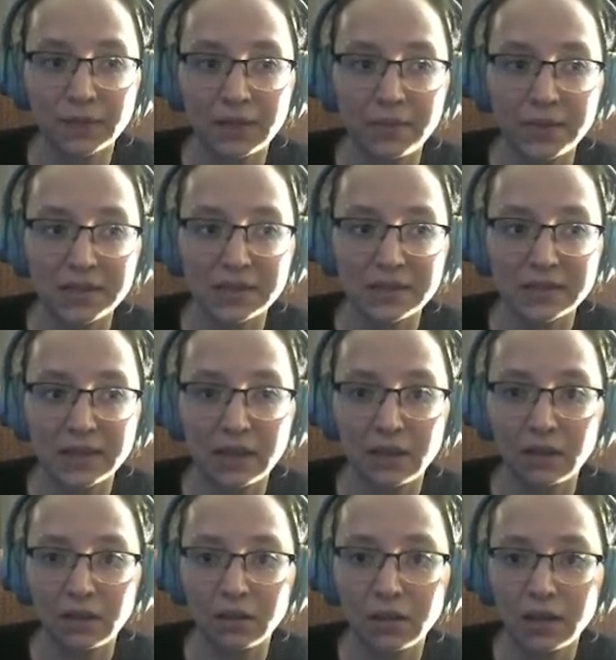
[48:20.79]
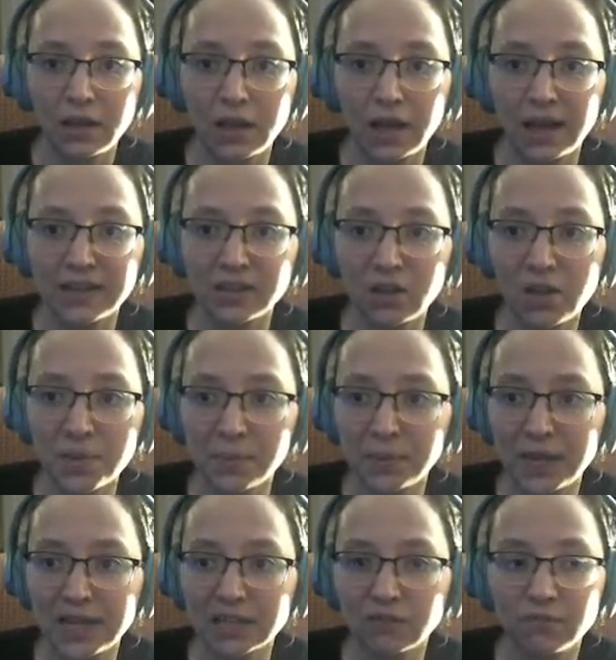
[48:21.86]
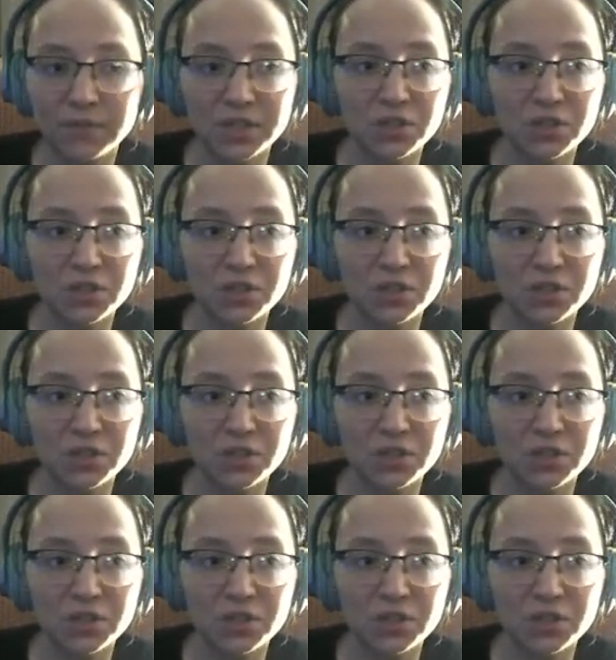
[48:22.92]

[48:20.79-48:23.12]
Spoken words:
This is hell. I saw the blasphemous